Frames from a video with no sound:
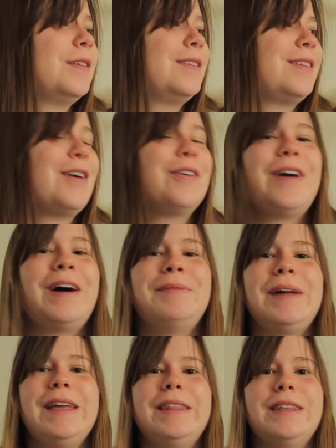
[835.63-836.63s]
So I
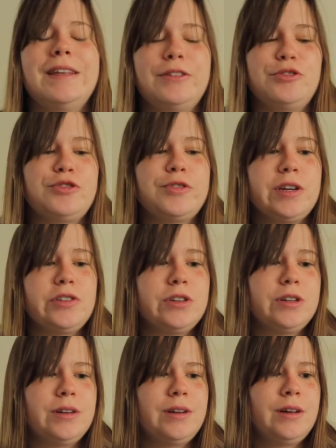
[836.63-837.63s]
made the
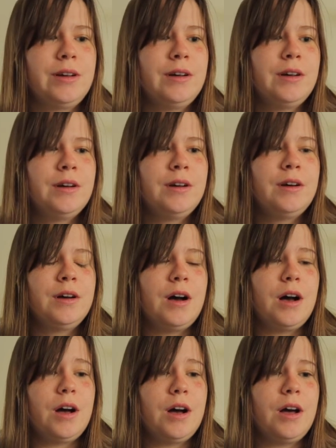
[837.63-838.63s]
illustration
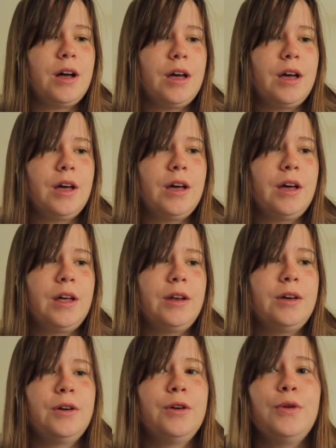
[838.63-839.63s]

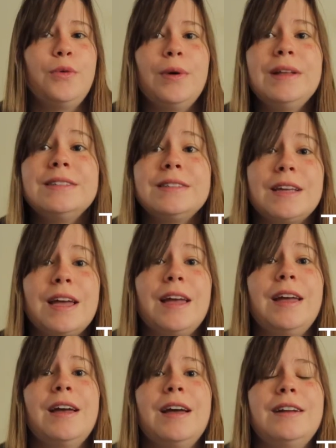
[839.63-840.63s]
on
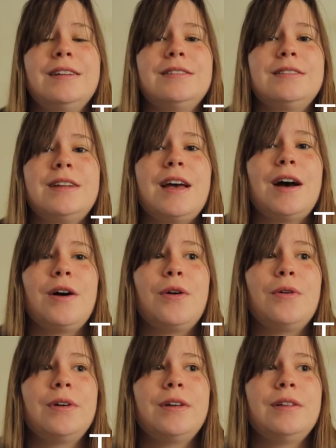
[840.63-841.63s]
Wednesday, and it is now